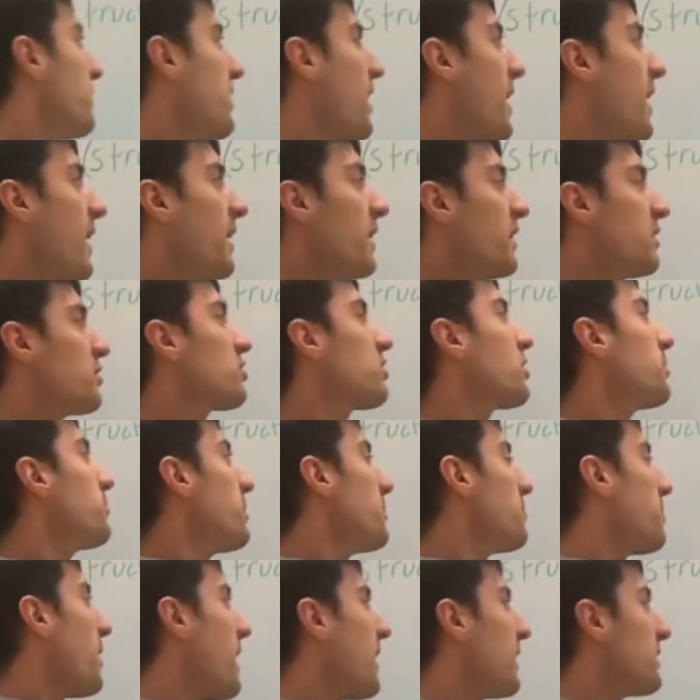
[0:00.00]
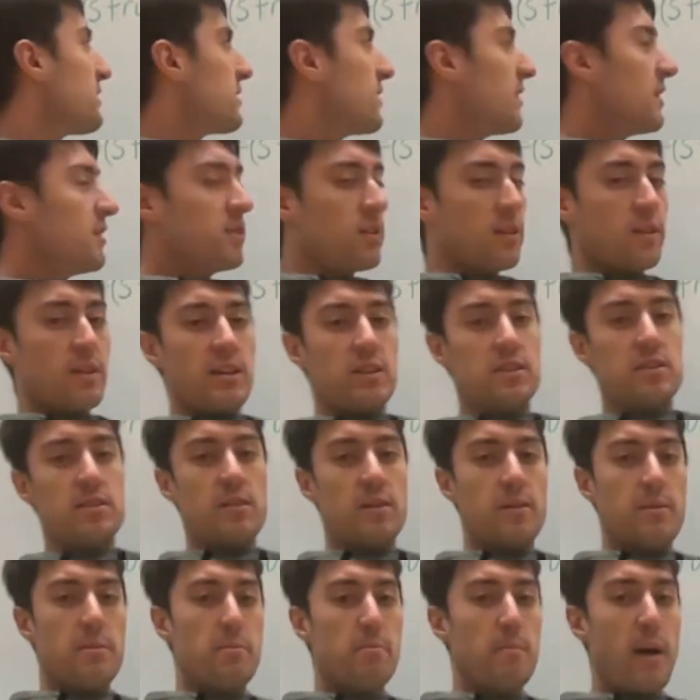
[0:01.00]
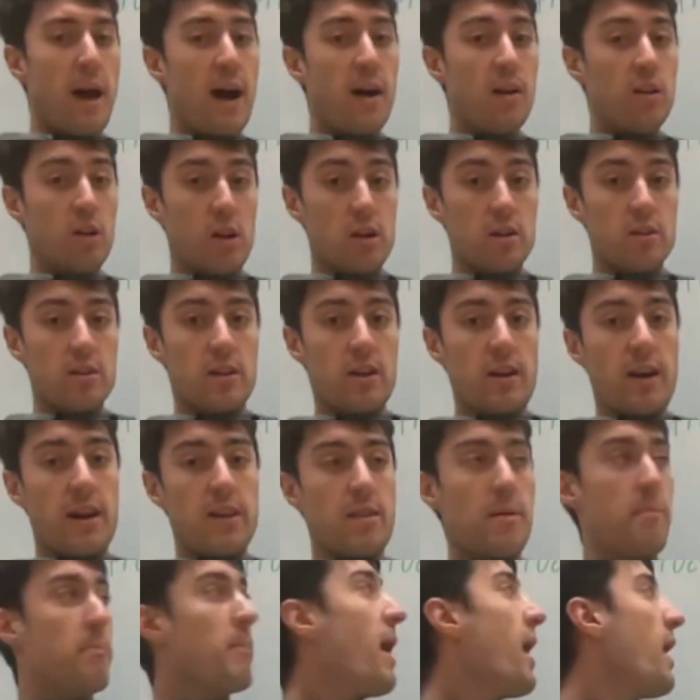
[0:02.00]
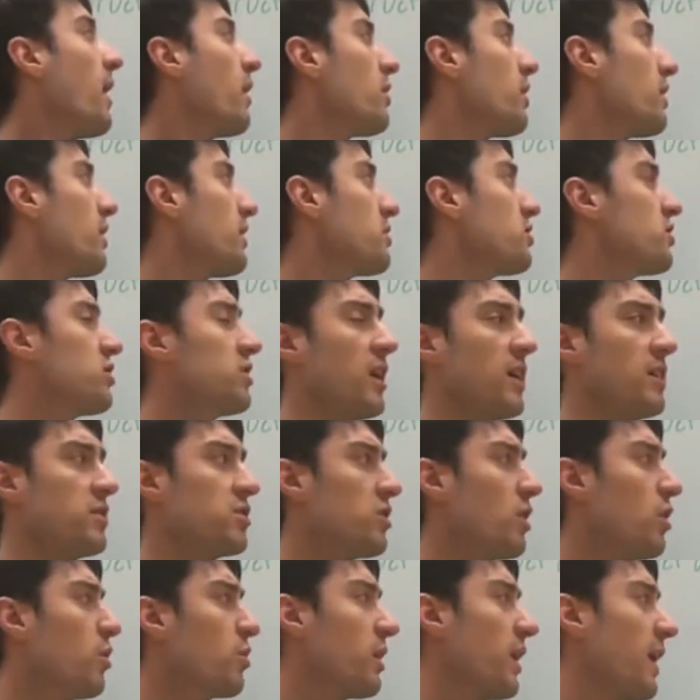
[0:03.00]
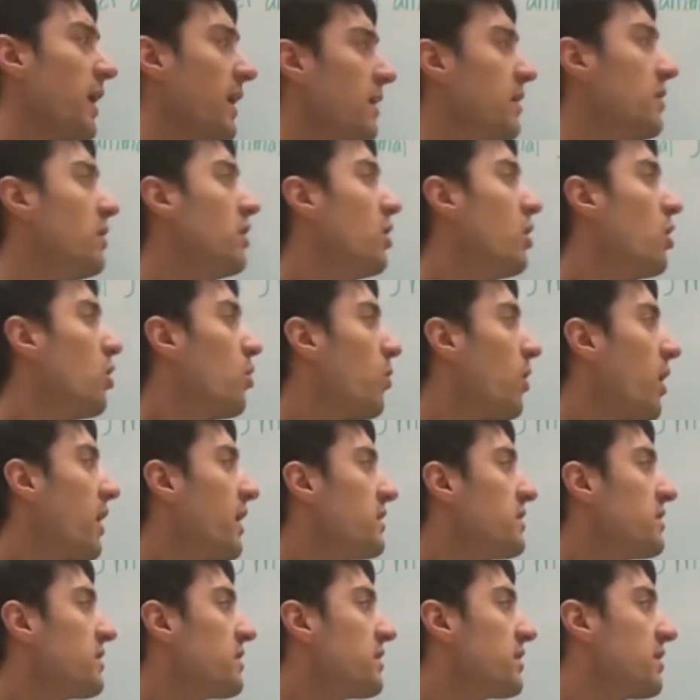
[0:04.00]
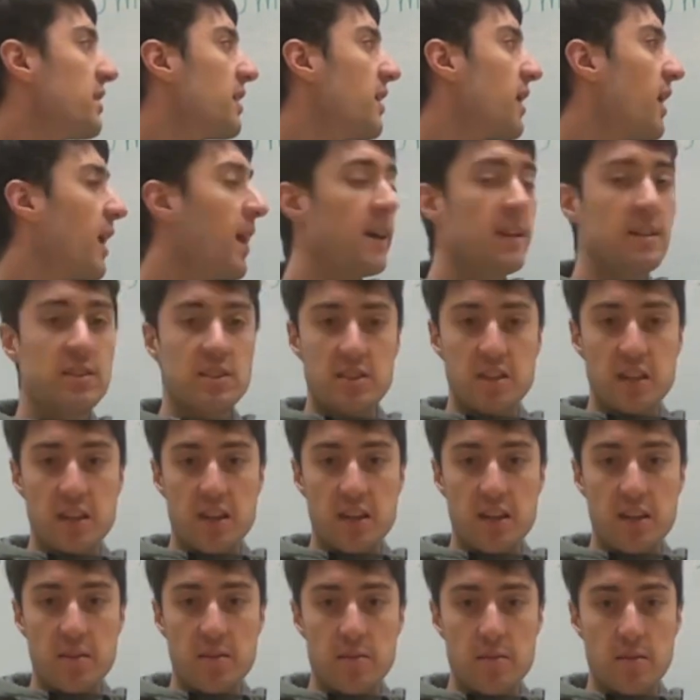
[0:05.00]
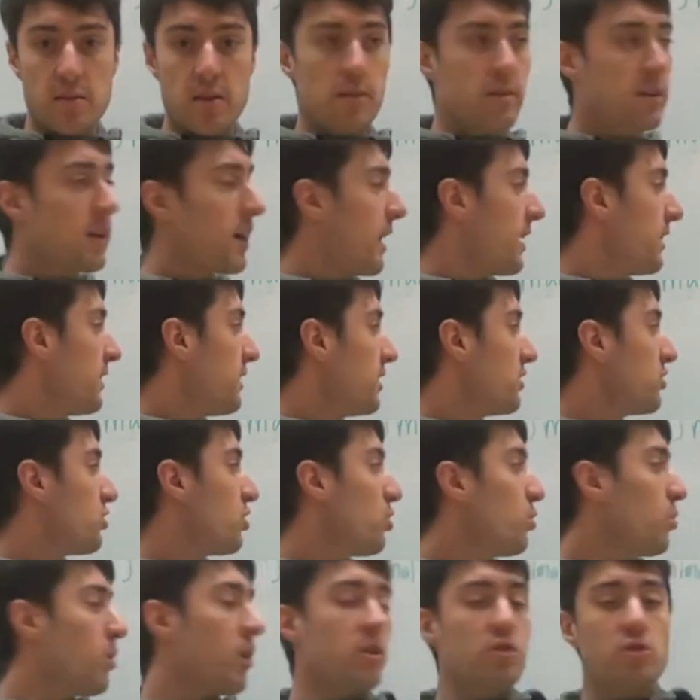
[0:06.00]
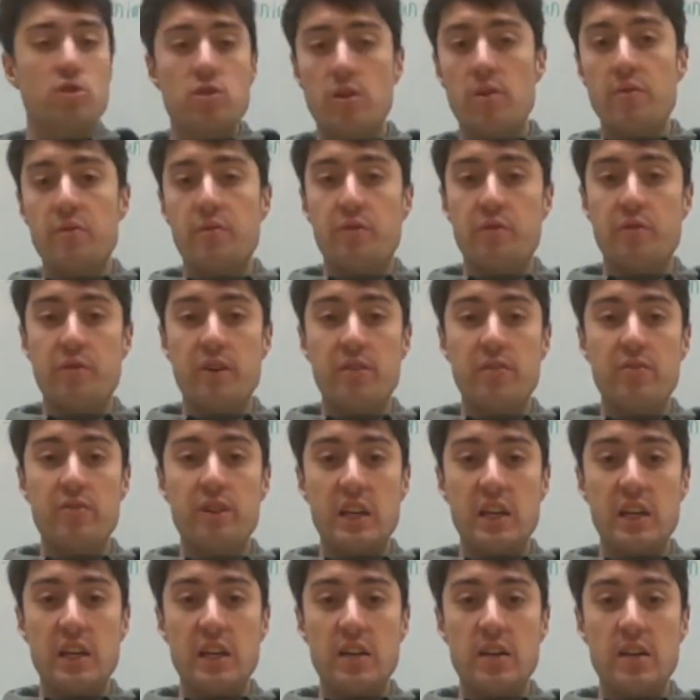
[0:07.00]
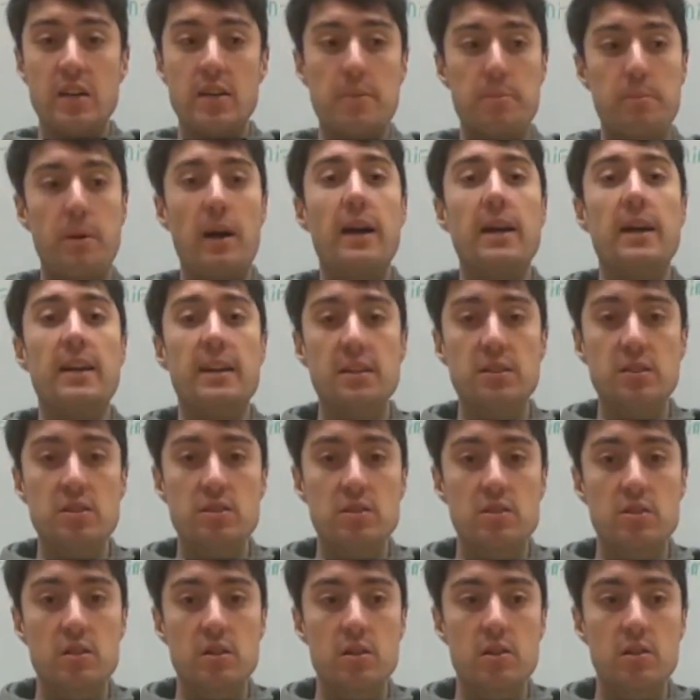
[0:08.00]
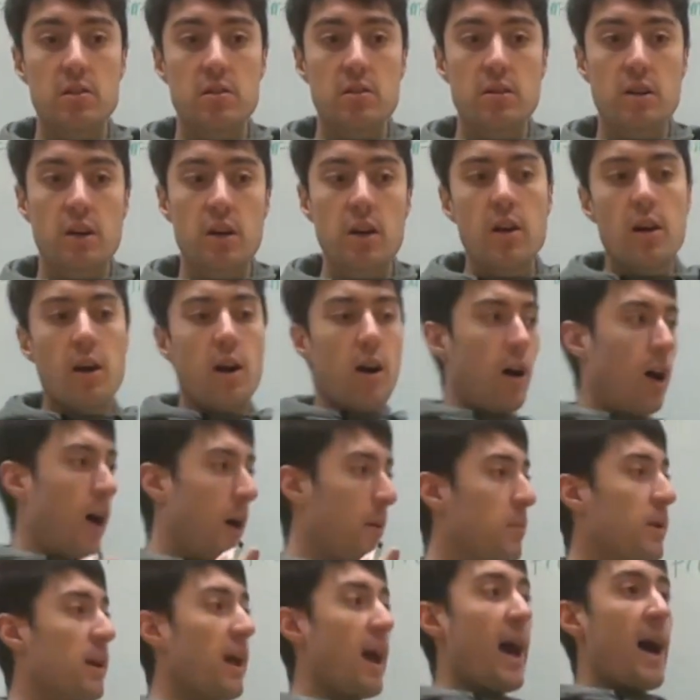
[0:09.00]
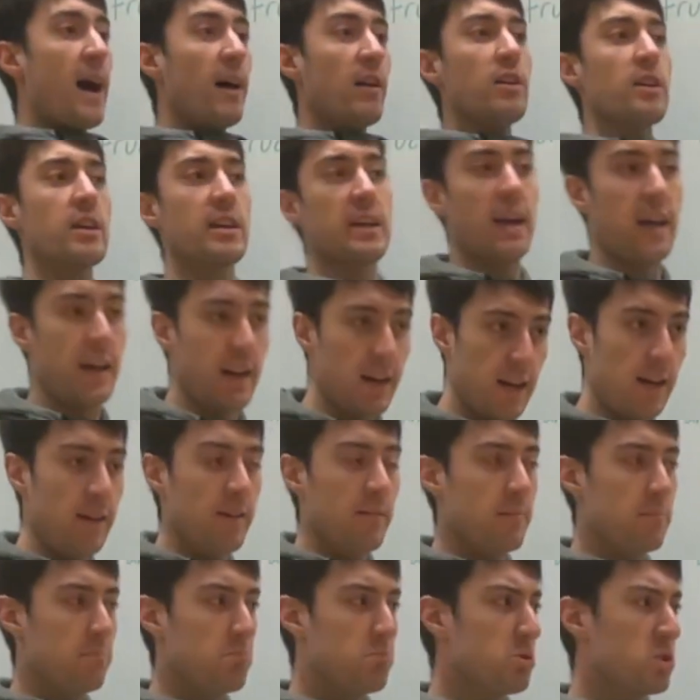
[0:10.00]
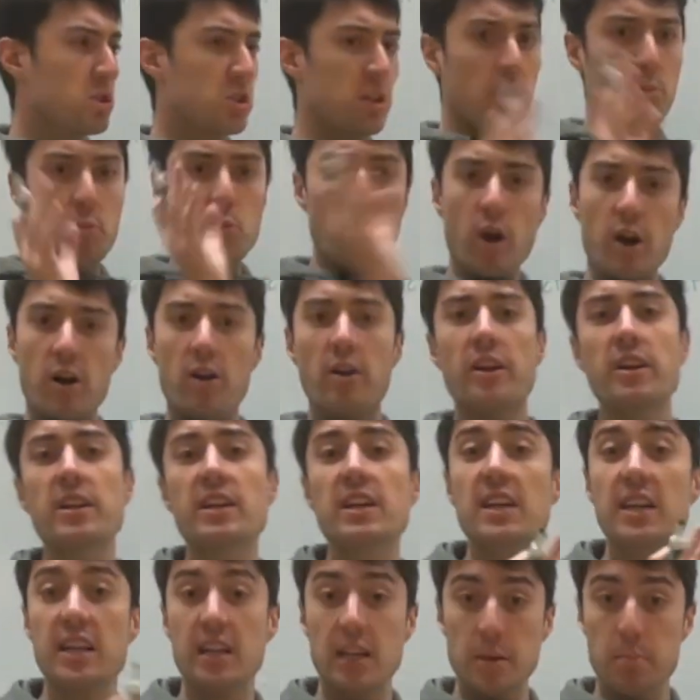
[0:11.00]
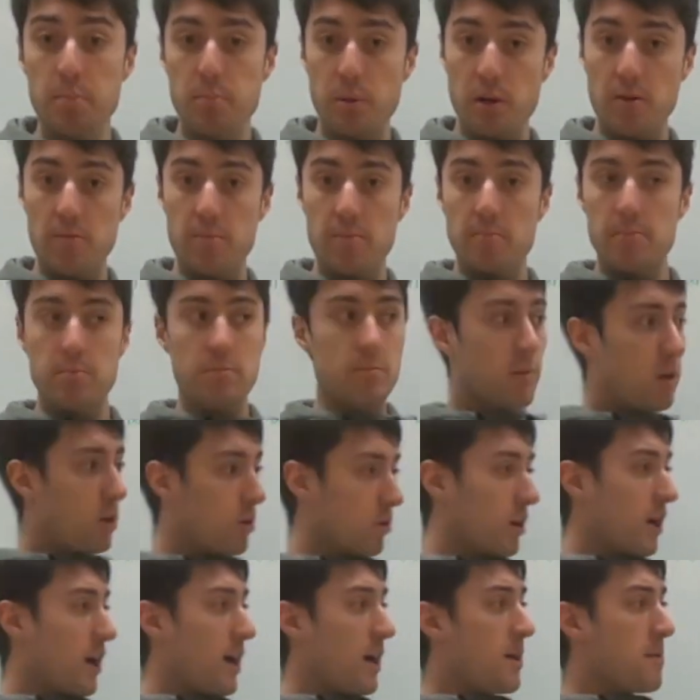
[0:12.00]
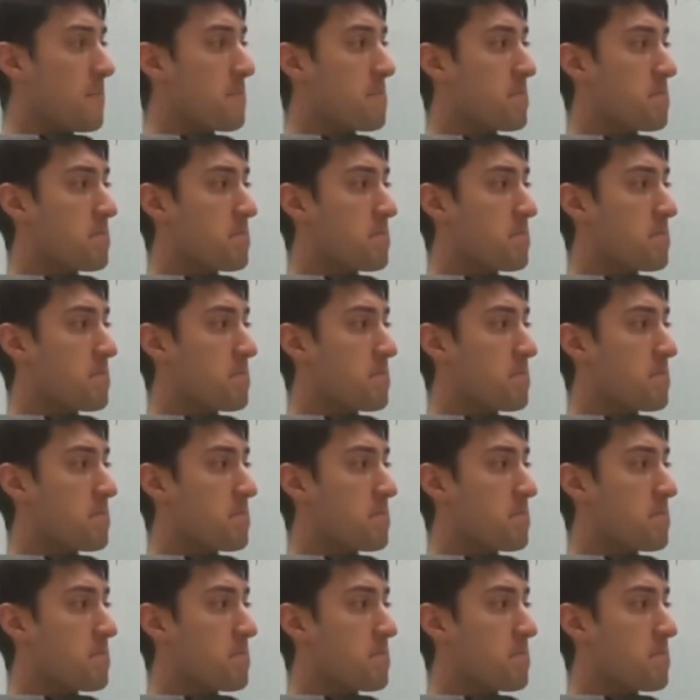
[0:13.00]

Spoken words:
that is going to be passed into this malloc. And the malloc says, okay, well, I see that I need 250 bytes. I'm going to allocate it somewhere in heap, okay?